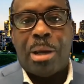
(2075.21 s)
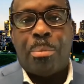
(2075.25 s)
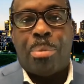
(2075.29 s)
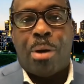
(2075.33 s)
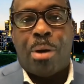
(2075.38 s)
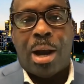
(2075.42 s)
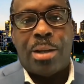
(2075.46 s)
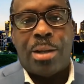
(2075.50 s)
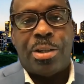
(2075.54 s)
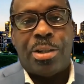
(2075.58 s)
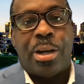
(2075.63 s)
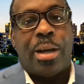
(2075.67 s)

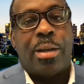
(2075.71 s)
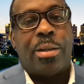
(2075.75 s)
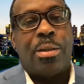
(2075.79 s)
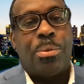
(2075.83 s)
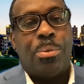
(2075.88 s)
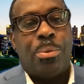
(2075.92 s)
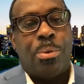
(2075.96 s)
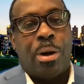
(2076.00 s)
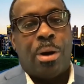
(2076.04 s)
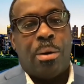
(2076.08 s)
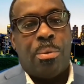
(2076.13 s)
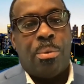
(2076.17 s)
project
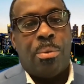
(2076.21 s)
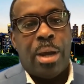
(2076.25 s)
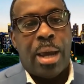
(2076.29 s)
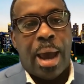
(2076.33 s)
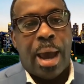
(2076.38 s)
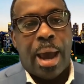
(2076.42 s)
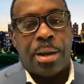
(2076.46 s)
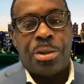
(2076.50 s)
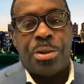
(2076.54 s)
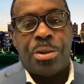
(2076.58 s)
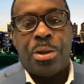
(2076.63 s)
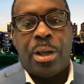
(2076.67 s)
where we
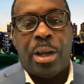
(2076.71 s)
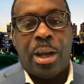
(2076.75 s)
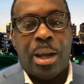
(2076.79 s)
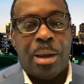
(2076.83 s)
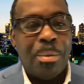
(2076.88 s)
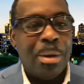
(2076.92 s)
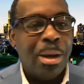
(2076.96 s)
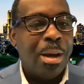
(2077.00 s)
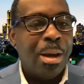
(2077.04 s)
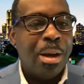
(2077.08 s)
actually